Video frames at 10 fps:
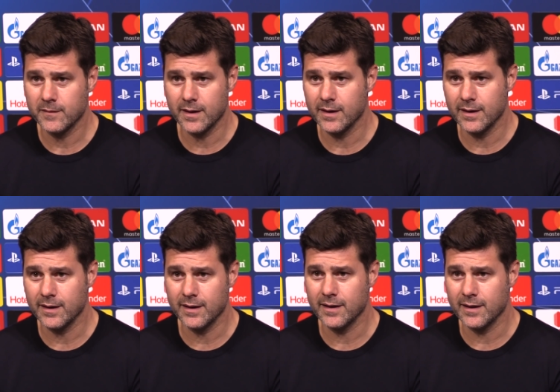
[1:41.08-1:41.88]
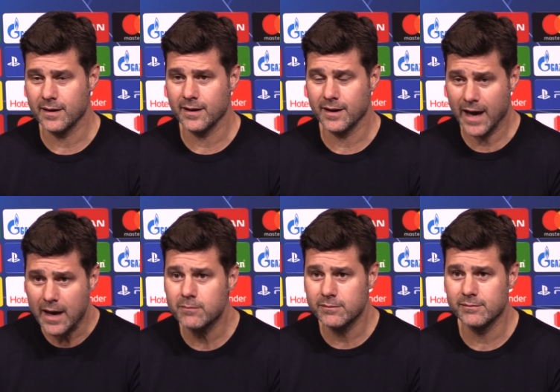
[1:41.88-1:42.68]
uh,
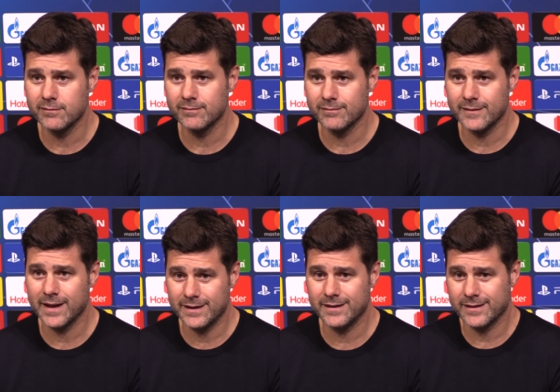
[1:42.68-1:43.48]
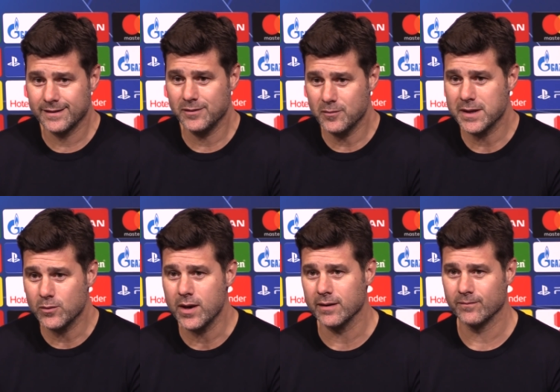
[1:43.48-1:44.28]
game that you
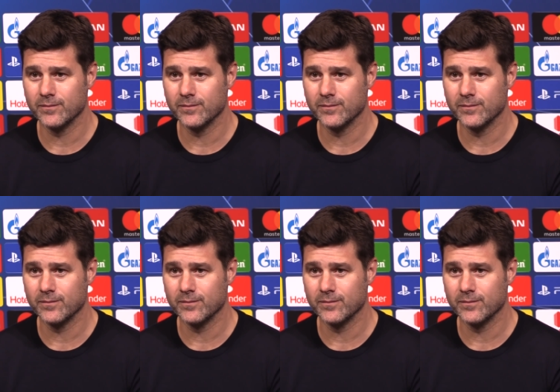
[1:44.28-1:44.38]
must win.